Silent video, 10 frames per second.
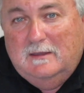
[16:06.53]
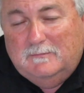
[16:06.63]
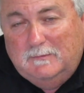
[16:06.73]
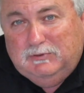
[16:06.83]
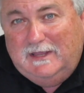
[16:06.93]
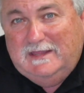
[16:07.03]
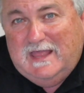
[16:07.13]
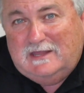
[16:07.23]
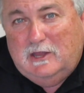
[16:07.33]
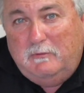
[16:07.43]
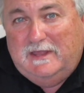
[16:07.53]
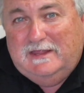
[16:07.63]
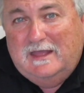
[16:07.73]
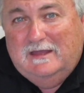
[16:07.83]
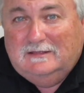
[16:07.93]
But please, as
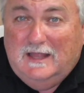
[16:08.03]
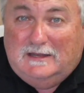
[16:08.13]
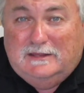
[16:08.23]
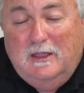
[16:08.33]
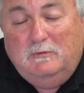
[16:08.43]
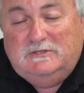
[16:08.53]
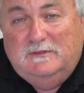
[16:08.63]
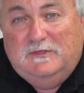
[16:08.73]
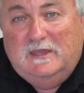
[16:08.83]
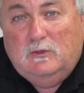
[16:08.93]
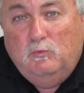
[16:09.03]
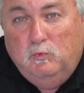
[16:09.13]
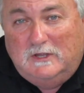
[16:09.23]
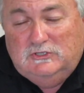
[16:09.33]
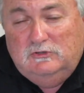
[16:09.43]
always, let us know what you think,
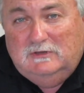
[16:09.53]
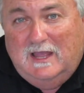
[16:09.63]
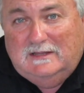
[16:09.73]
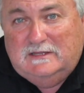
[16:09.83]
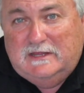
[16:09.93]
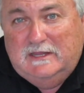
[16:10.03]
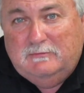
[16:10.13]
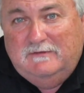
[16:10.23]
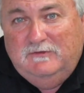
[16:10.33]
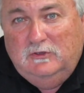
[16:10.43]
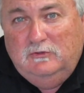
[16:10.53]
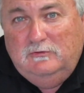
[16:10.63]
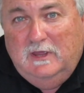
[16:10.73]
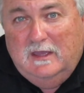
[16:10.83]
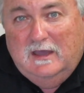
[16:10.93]
what you'd like to see reviewed.